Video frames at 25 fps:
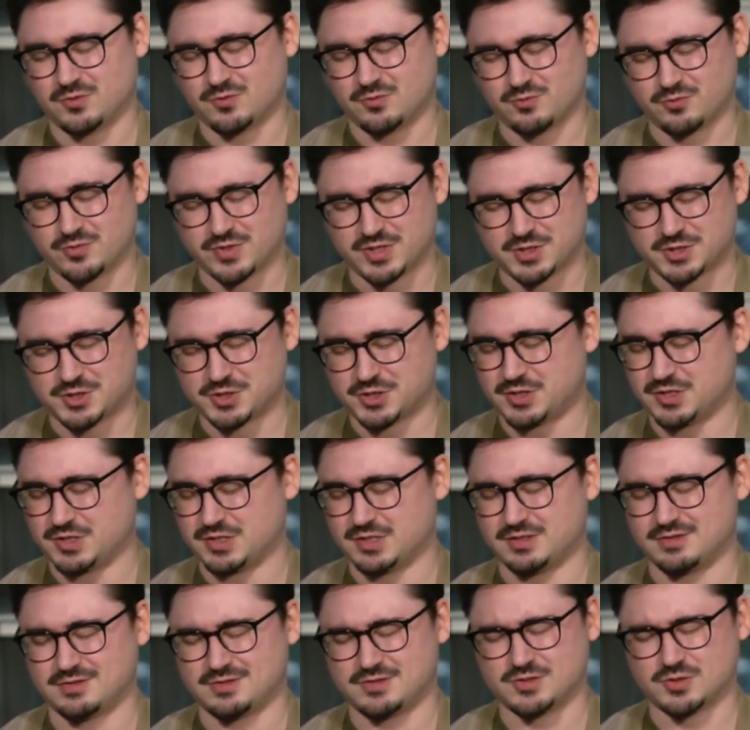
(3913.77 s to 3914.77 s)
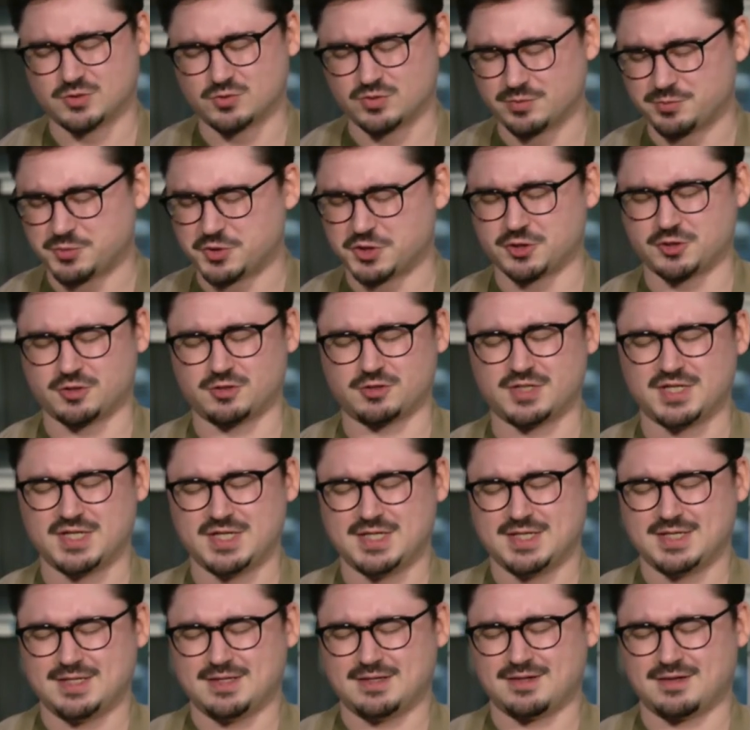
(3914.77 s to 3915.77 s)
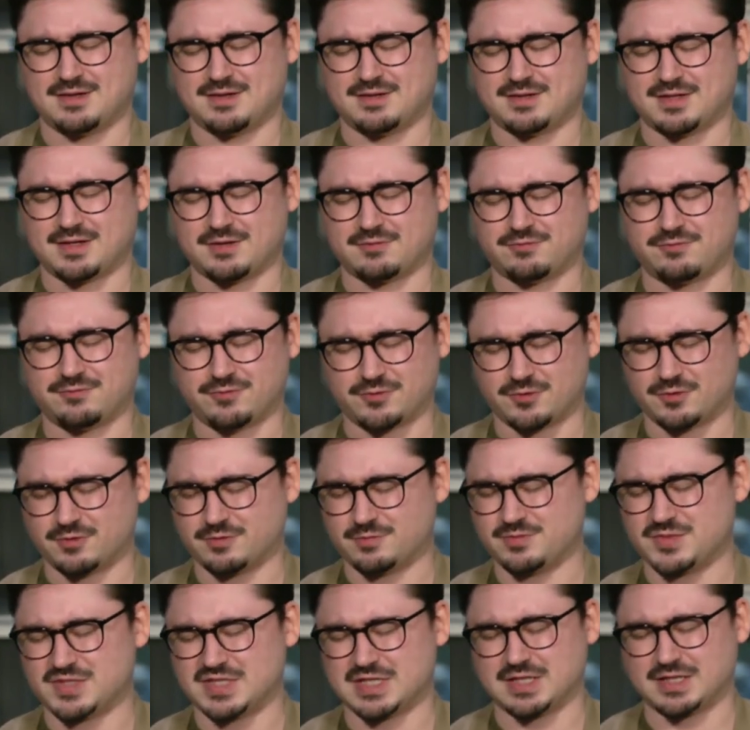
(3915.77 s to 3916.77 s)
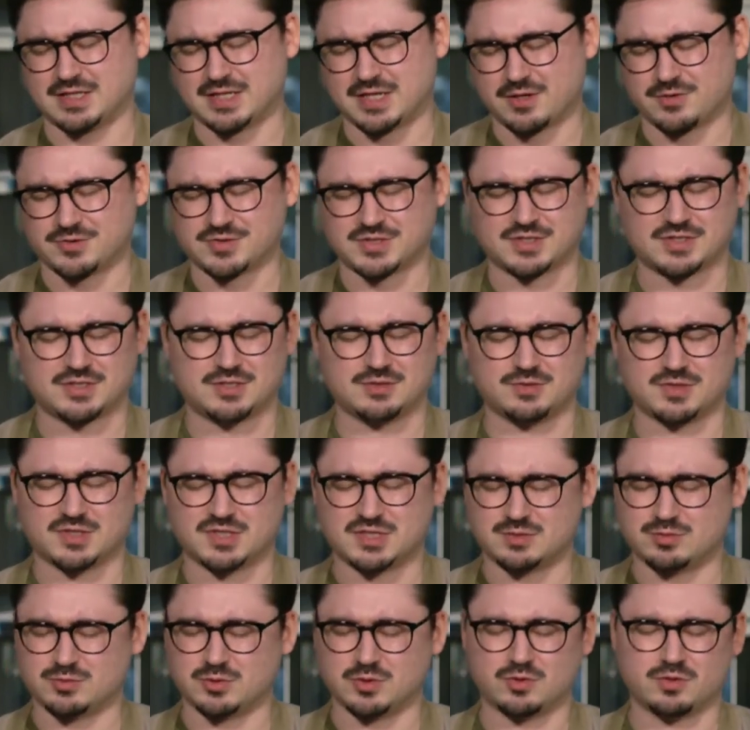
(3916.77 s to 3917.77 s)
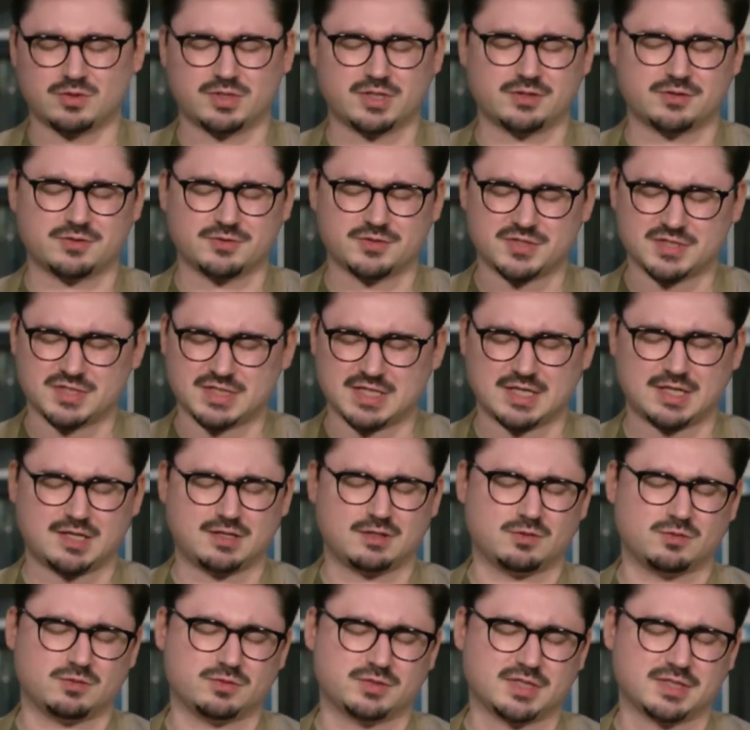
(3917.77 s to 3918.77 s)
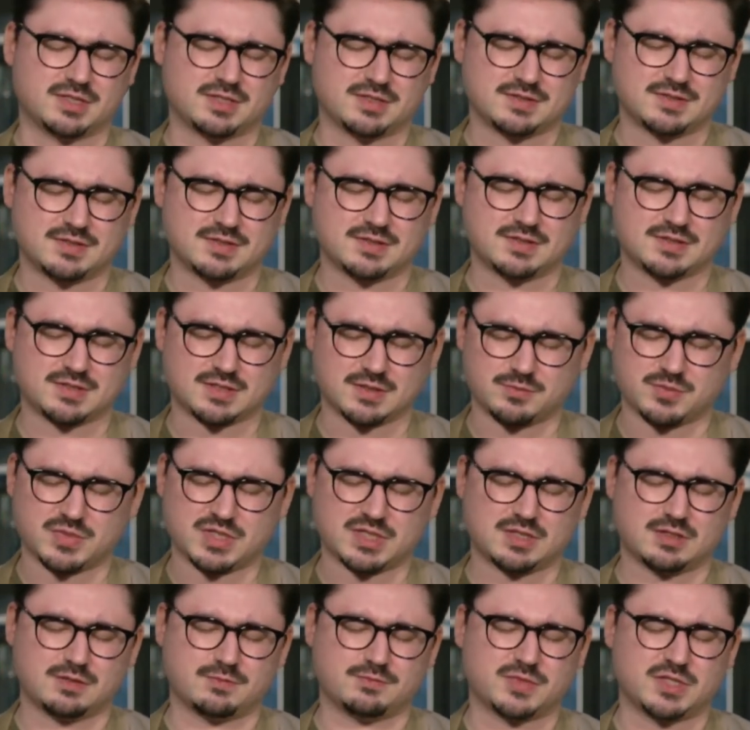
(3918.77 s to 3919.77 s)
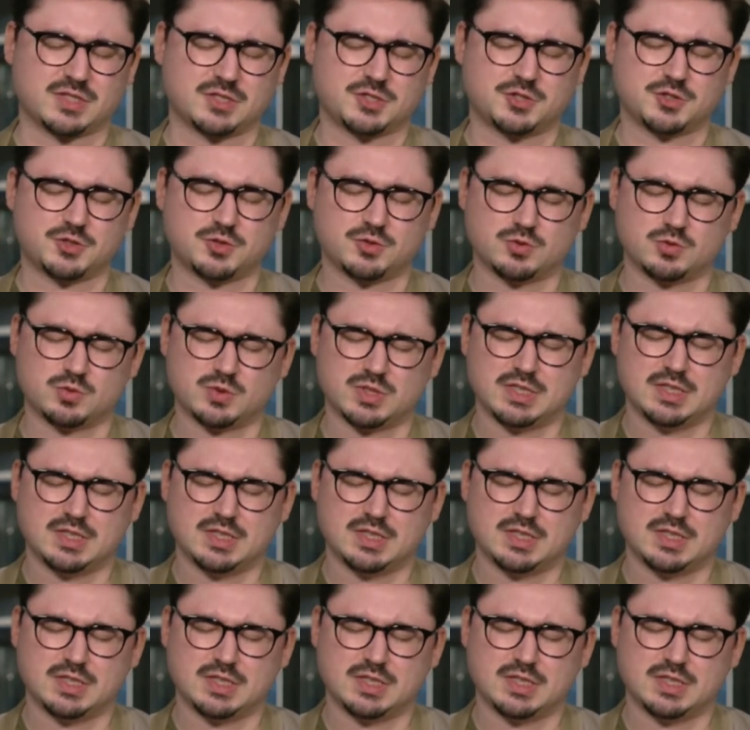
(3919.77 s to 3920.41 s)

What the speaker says: rich scripture that affirms and allows us to explore and understand, Lord, that this is something that you